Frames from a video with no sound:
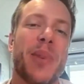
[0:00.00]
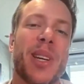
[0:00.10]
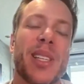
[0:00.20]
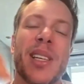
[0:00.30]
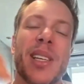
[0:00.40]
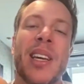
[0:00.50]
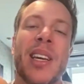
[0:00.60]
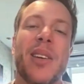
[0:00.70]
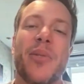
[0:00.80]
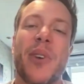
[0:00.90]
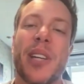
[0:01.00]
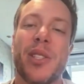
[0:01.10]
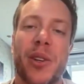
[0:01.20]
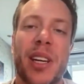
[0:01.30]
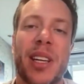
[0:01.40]
Because if I
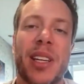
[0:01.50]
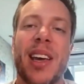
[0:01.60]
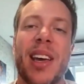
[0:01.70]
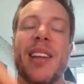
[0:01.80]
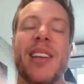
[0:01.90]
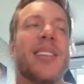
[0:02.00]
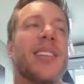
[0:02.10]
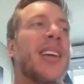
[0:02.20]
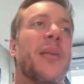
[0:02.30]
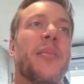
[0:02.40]
do it, and